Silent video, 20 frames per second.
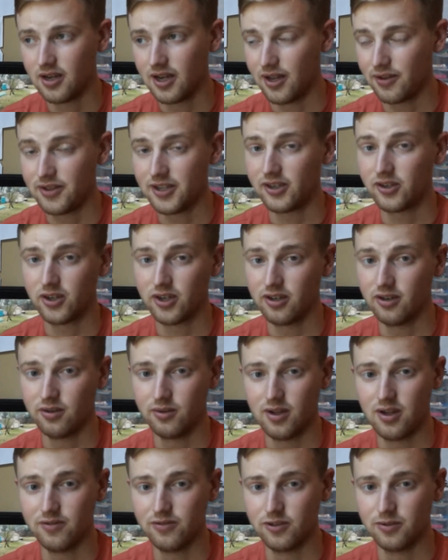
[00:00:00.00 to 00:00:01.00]
I think you're going to
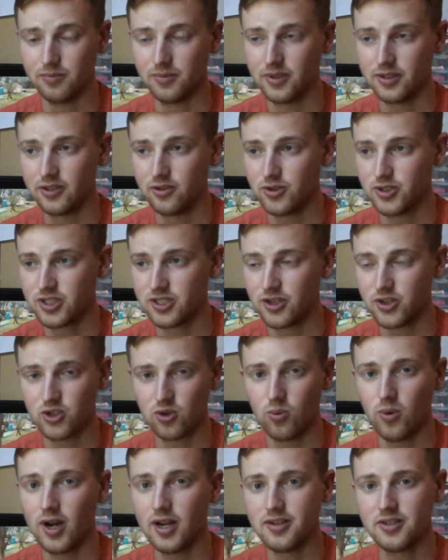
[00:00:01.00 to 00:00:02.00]
love them. There's such
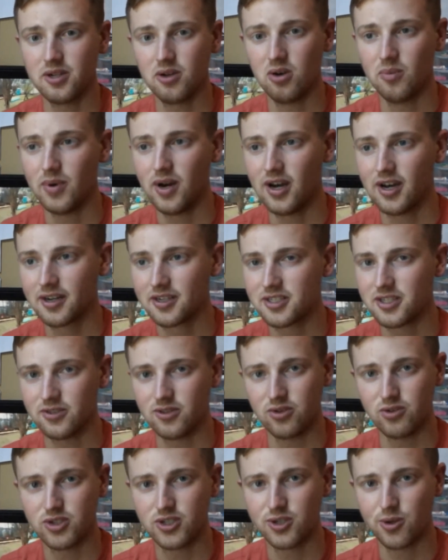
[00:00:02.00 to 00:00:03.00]
a wide toe box and
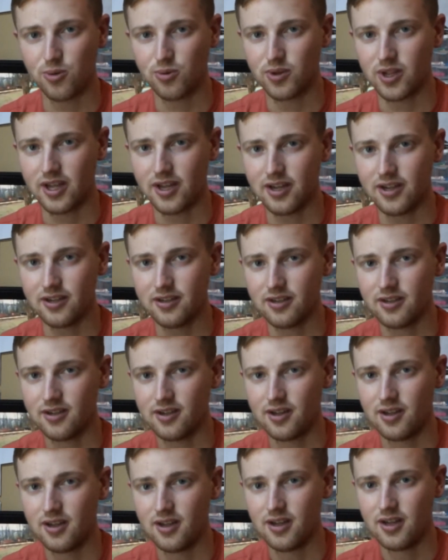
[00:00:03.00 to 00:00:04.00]
they're so light,
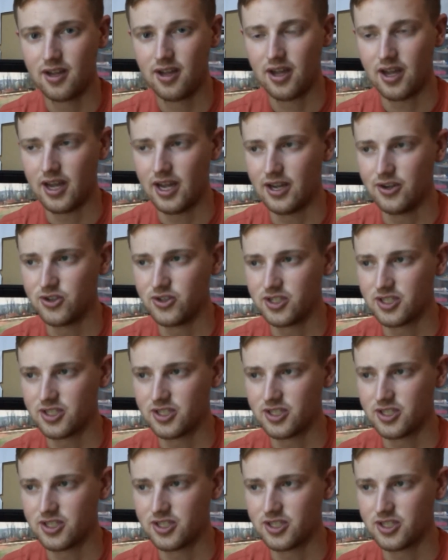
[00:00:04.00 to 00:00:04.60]
and